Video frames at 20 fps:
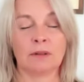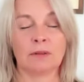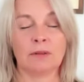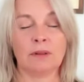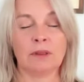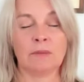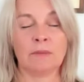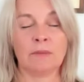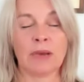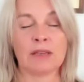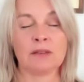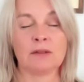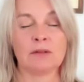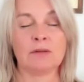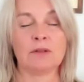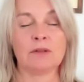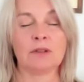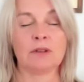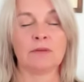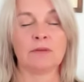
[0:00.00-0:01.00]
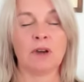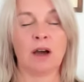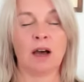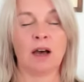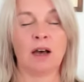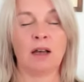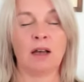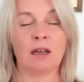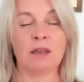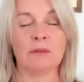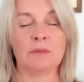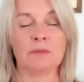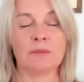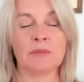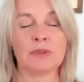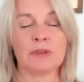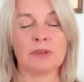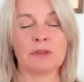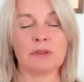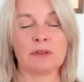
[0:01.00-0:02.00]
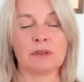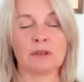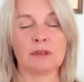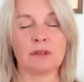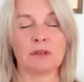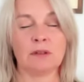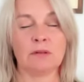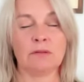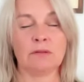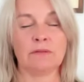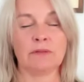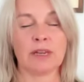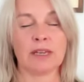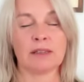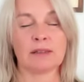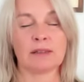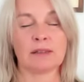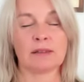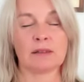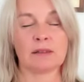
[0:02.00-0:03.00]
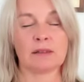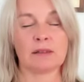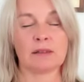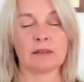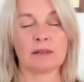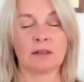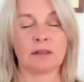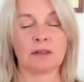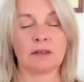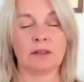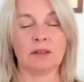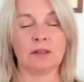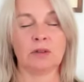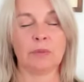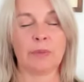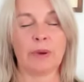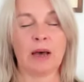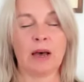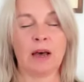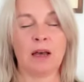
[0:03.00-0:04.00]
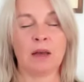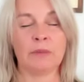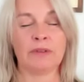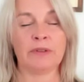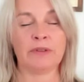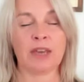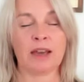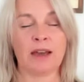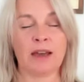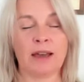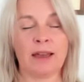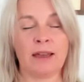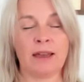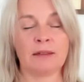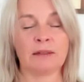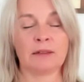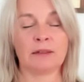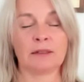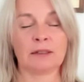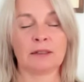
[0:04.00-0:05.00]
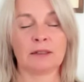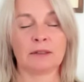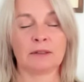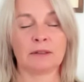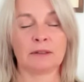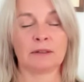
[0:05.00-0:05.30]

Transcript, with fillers: through the muscles of your arms, your wrists, your palm of your hand,